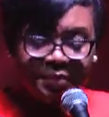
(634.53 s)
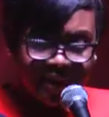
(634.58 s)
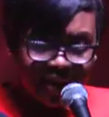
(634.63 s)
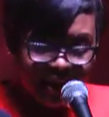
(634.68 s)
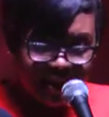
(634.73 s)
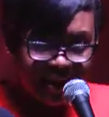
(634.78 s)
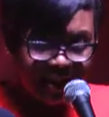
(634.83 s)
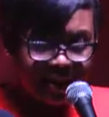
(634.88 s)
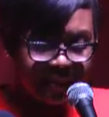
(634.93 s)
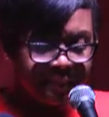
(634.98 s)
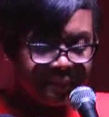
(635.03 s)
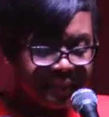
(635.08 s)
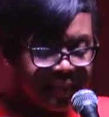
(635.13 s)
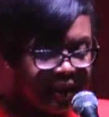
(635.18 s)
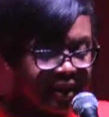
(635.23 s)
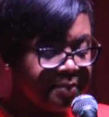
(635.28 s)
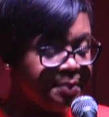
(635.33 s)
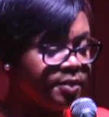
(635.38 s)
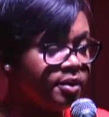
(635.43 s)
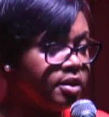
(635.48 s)
PNM
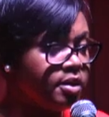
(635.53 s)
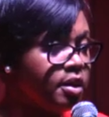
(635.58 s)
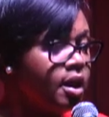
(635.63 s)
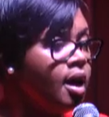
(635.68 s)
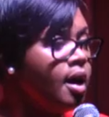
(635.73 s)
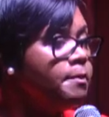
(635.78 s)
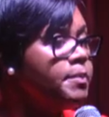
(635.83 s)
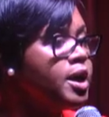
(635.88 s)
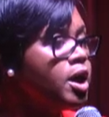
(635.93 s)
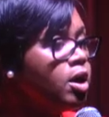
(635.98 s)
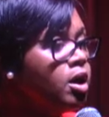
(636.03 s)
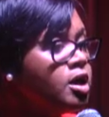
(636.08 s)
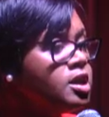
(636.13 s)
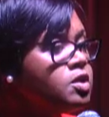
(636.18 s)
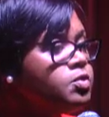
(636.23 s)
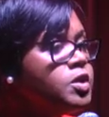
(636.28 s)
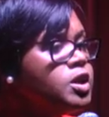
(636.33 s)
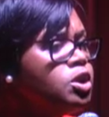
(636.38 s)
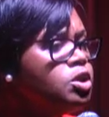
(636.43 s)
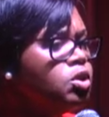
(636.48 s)
people
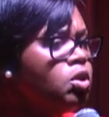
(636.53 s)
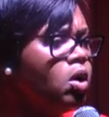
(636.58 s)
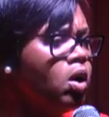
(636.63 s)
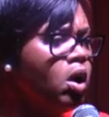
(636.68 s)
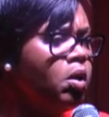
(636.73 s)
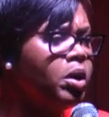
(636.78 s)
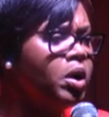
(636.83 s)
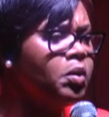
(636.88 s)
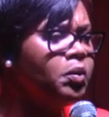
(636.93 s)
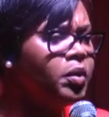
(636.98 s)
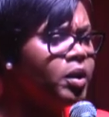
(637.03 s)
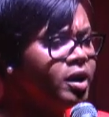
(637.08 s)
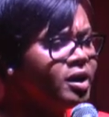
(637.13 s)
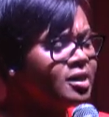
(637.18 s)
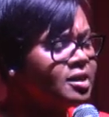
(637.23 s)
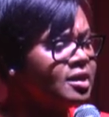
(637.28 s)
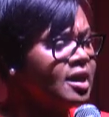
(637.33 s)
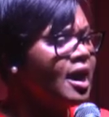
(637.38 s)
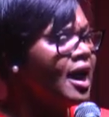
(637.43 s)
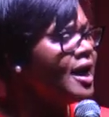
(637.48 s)
because we know our worth.